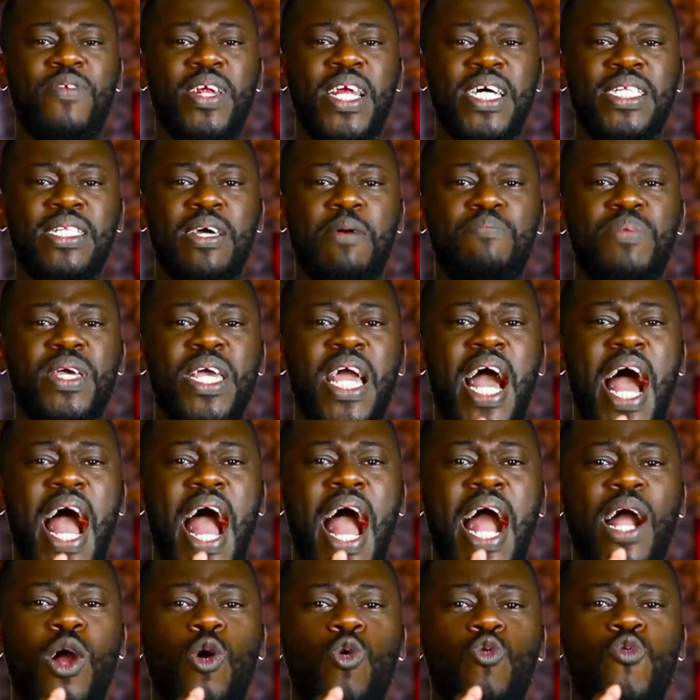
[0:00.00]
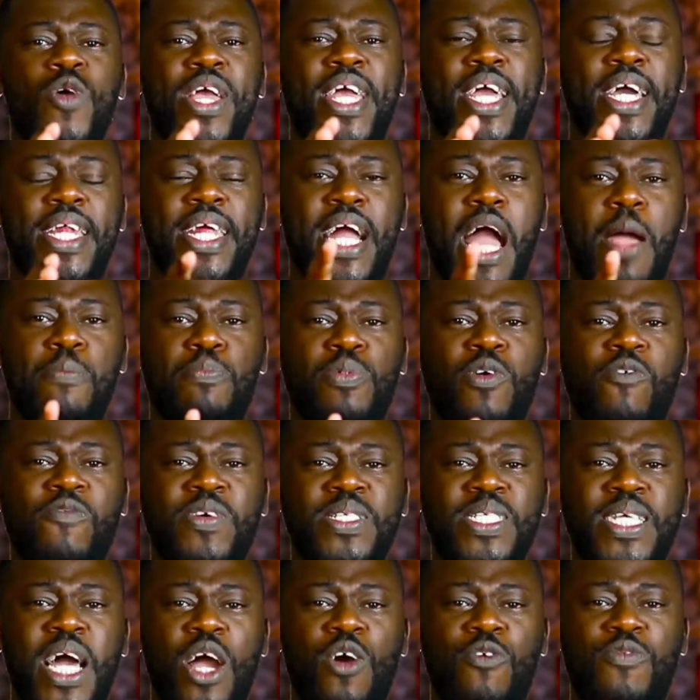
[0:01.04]
Let there be a quickening. I
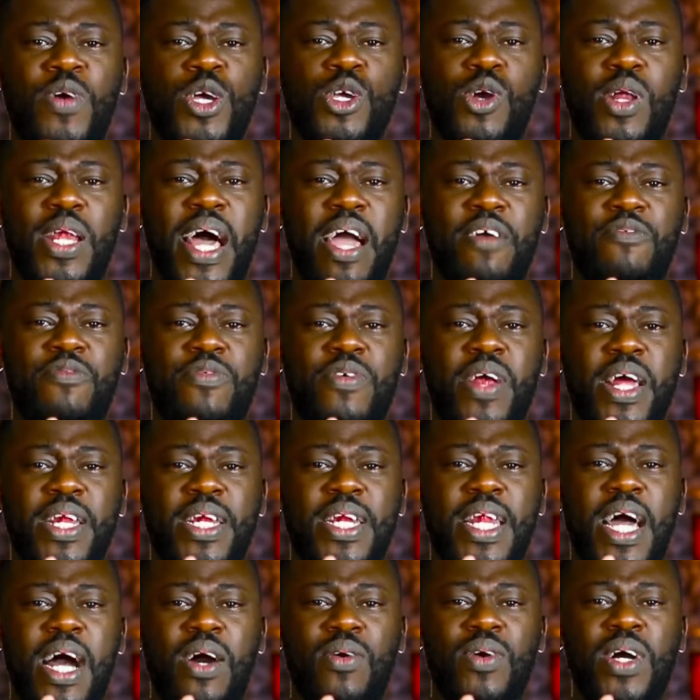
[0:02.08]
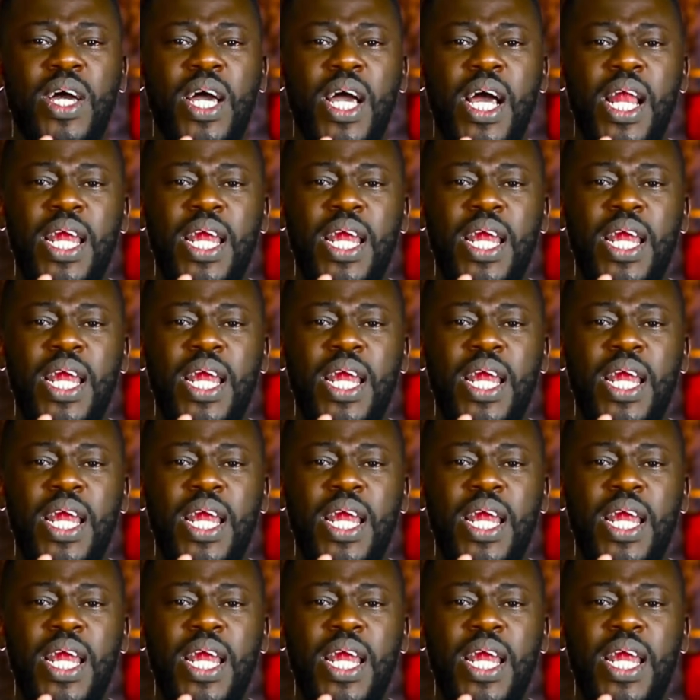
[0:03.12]
prophesy over your life right now.